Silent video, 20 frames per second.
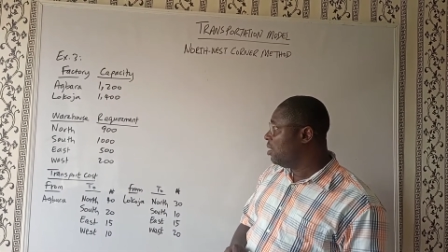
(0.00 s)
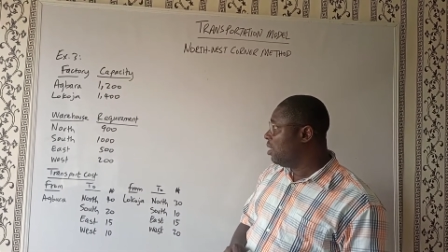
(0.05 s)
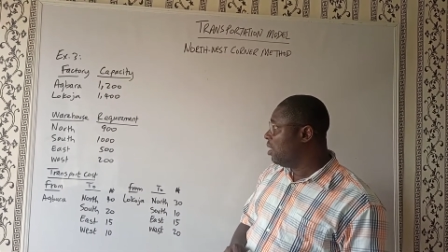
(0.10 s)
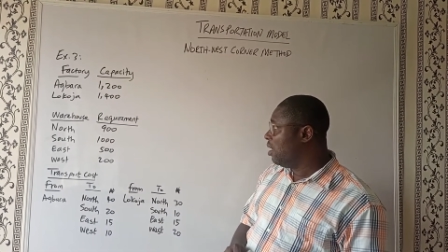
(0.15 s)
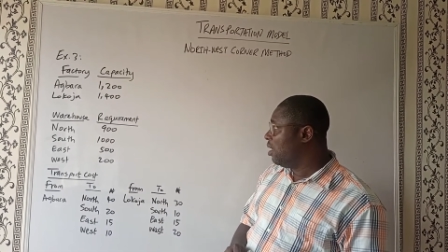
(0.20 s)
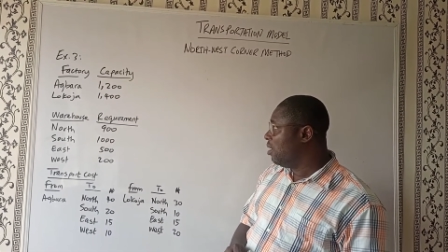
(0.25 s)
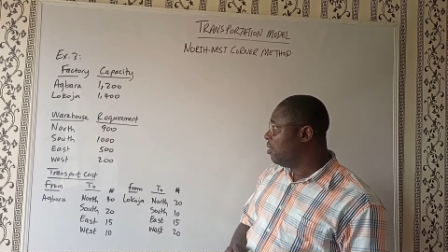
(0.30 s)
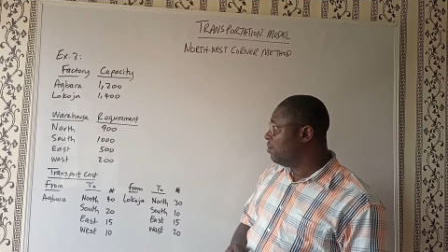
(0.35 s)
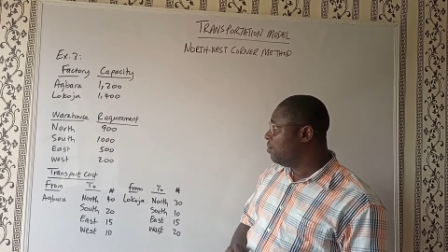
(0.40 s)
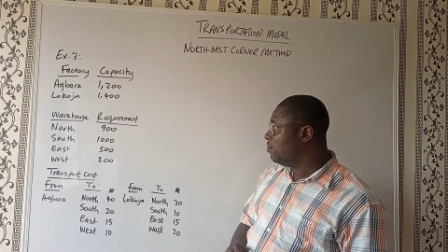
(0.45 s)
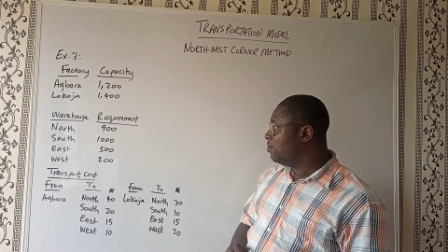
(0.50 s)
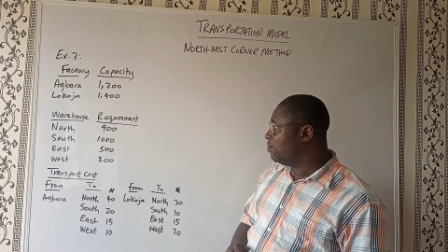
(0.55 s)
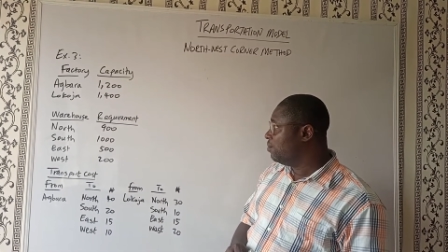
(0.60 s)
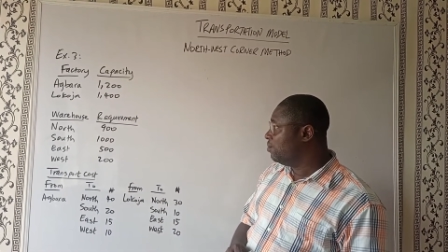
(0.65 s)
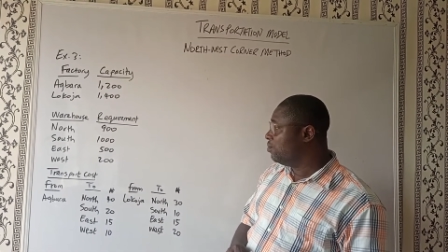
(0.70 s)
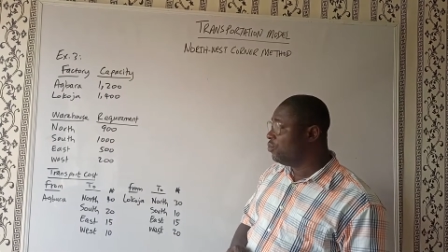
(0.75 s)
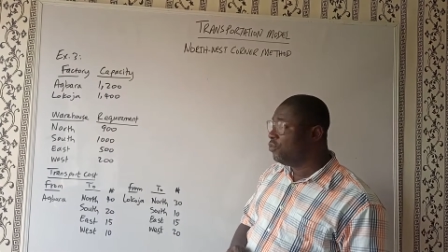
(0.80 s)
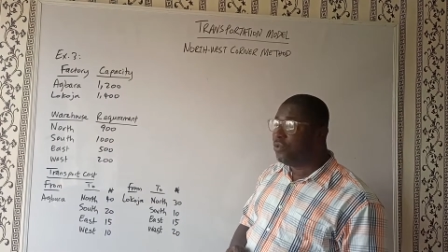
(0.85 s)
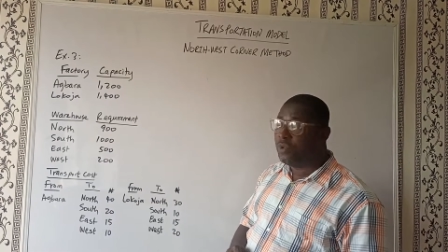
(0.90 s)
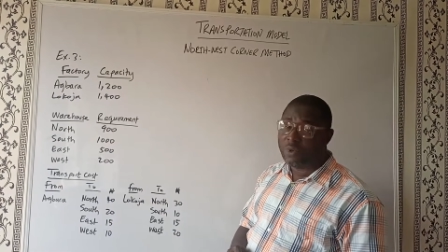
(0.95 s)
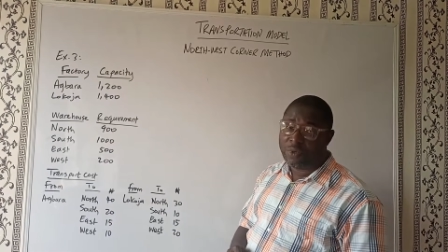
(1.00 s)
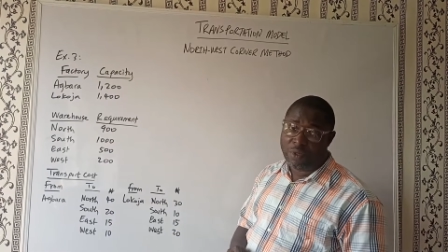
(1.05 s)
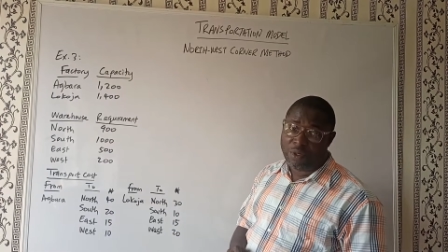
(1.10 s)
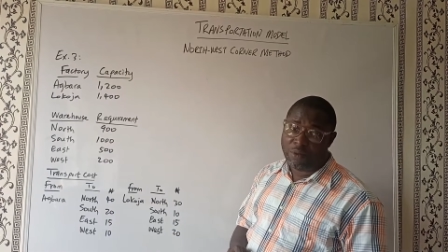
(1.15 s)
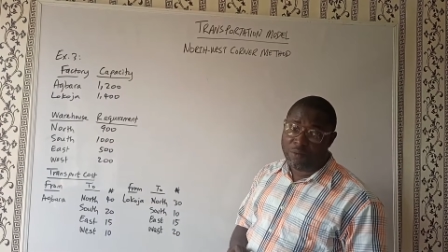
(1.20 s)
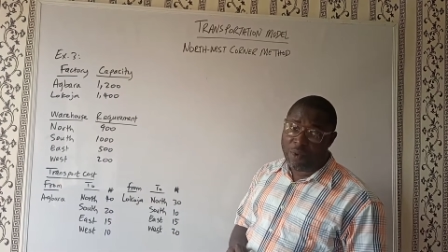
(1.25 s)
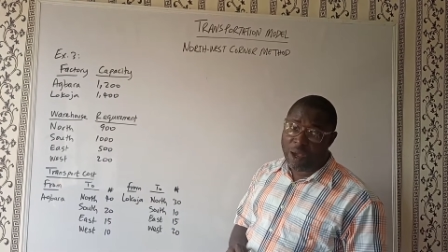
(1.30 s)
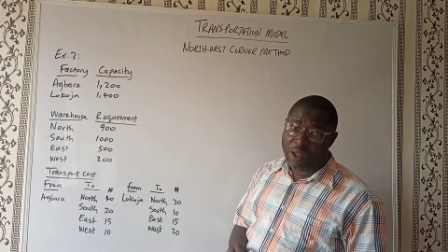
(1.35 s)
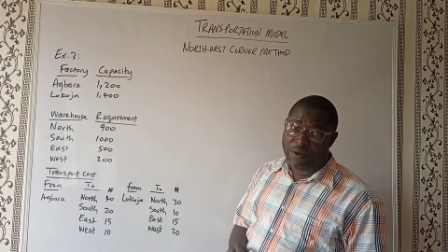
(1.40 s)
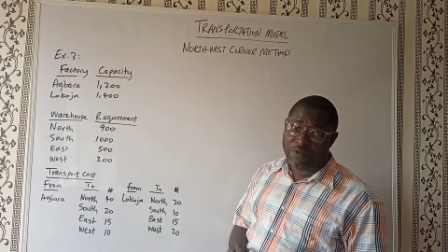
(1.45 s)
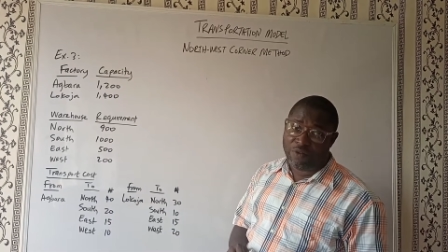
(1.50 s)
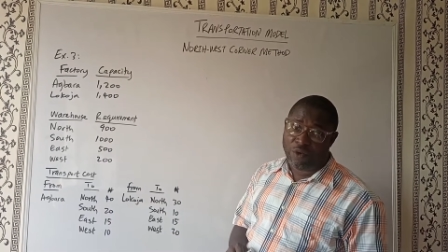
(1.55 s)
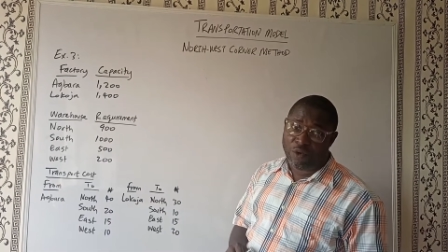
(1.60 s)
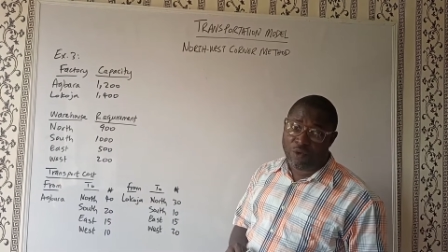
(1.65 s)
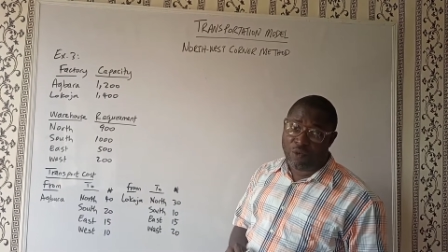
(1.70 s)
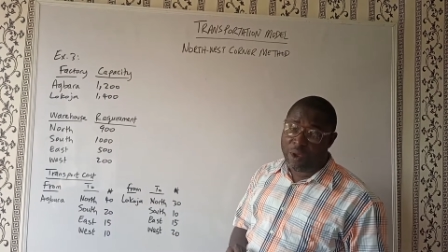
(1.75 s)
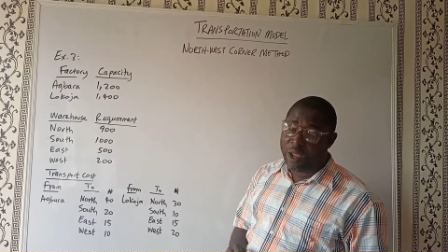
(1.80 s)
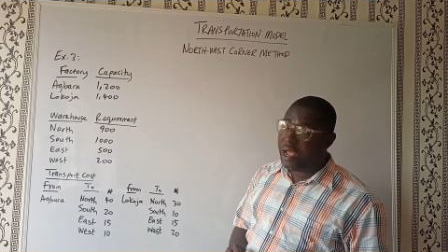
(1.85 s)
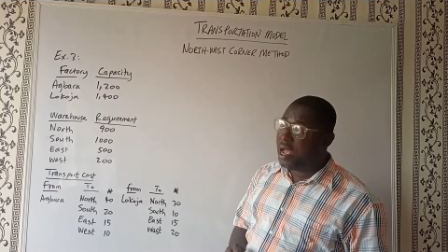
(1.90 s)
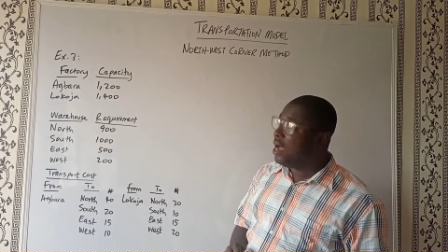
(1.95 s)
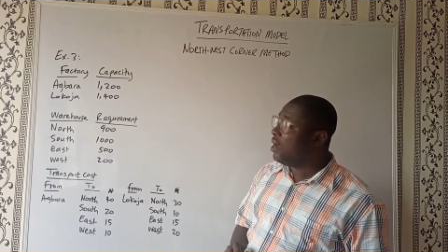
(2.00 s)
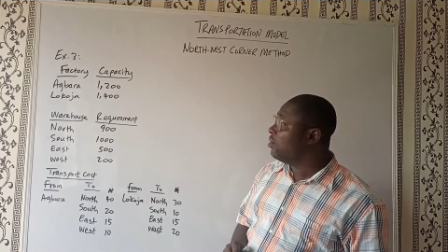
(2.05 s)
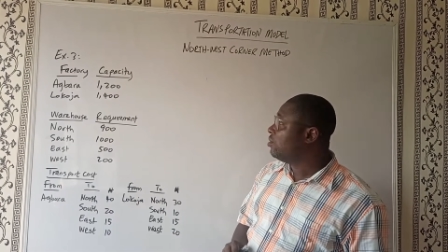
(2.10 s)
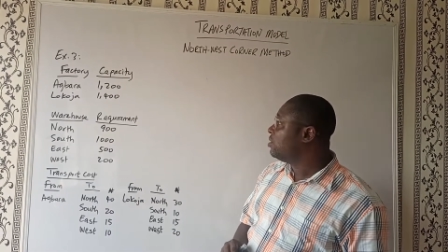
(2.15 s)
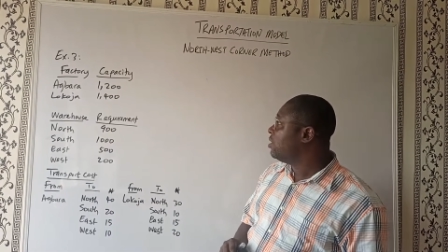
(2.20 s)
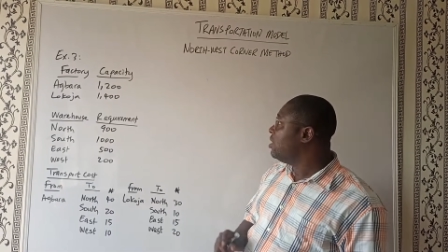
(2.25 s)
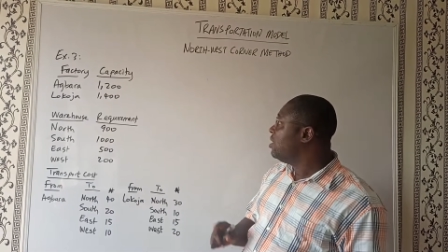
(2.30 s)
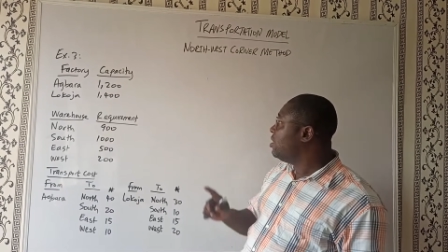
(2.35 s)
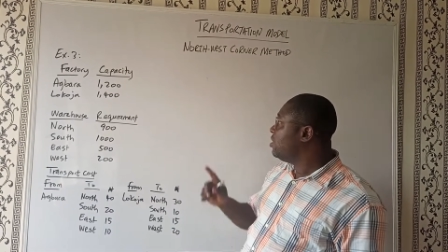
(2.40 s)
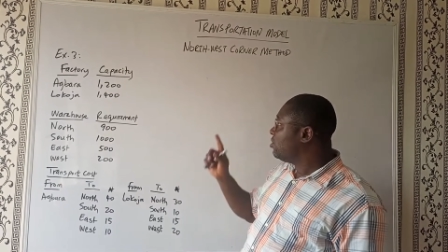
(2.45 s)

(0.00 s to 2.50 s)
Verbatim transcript: um, for the demand for the warehouse.